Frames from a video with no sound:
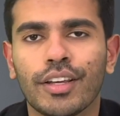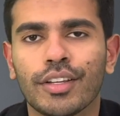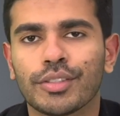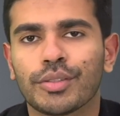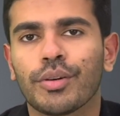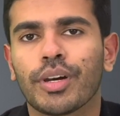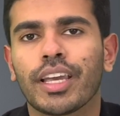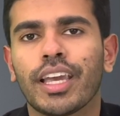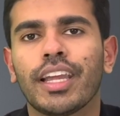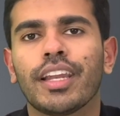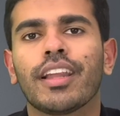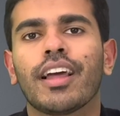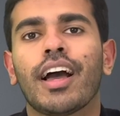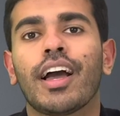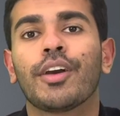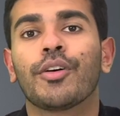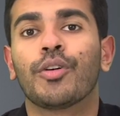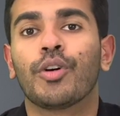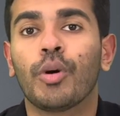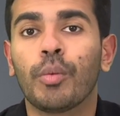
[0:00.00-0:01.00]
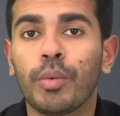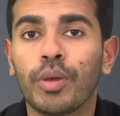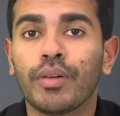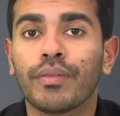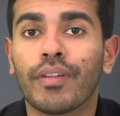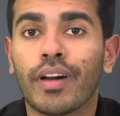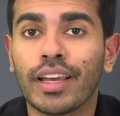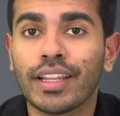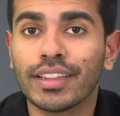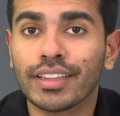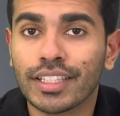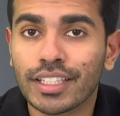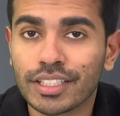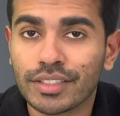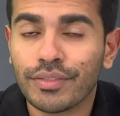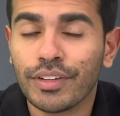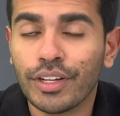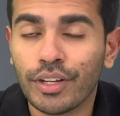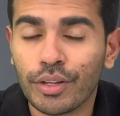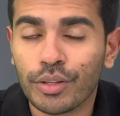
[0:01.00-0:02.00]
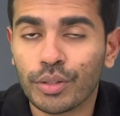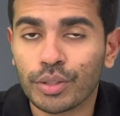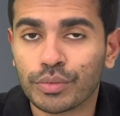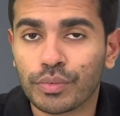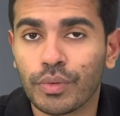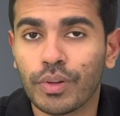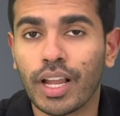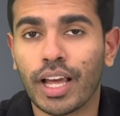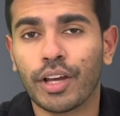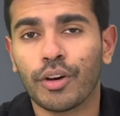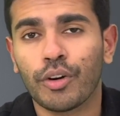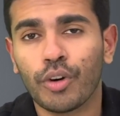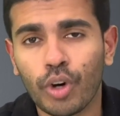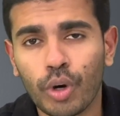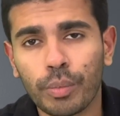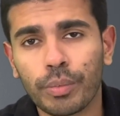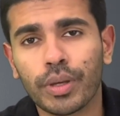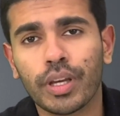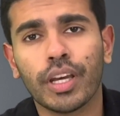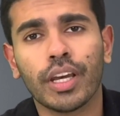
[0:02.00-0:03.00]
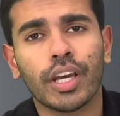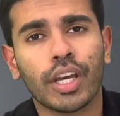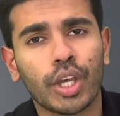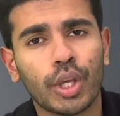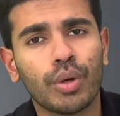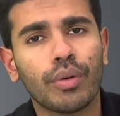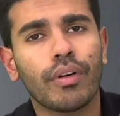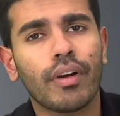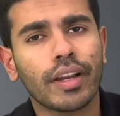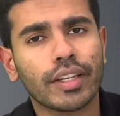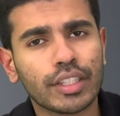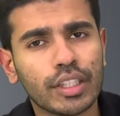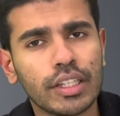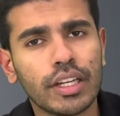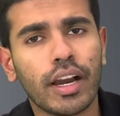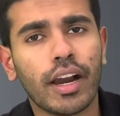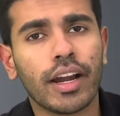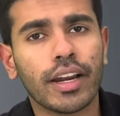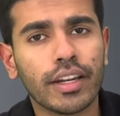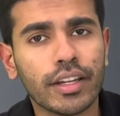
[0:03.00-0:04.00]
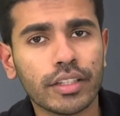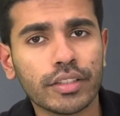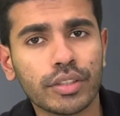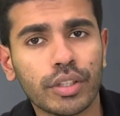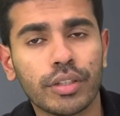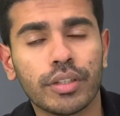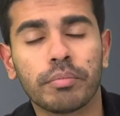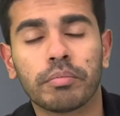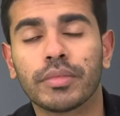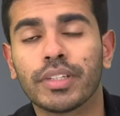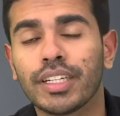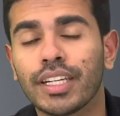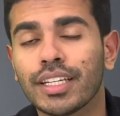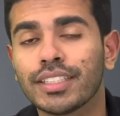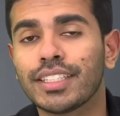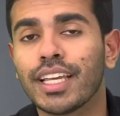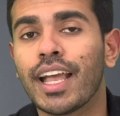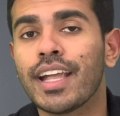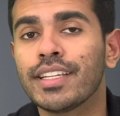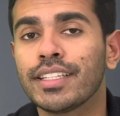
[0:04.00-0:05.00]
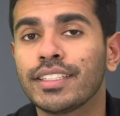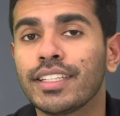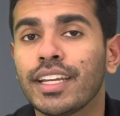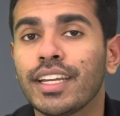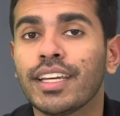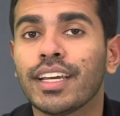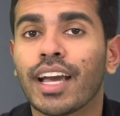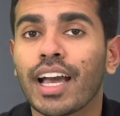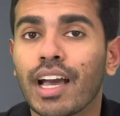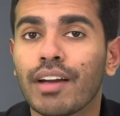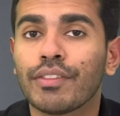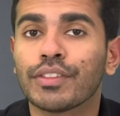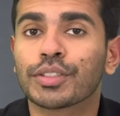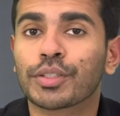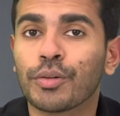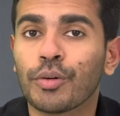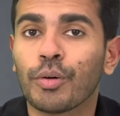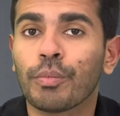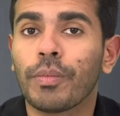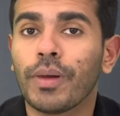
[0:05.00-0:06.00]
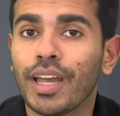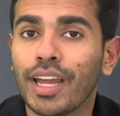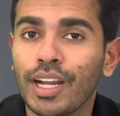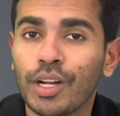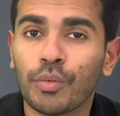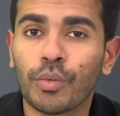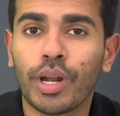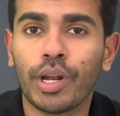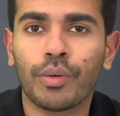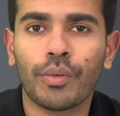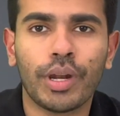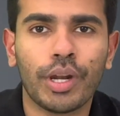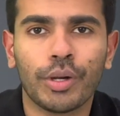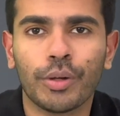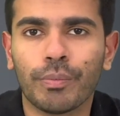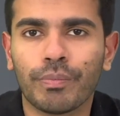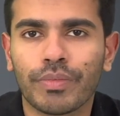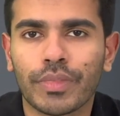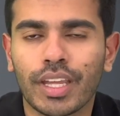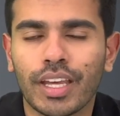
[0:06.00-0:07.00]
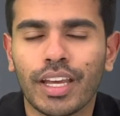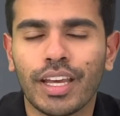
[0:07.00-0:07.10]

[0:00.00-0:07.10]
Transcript: So again, I hope you find this video useful. I hope you actually understood, does engineering have a scope in 2022?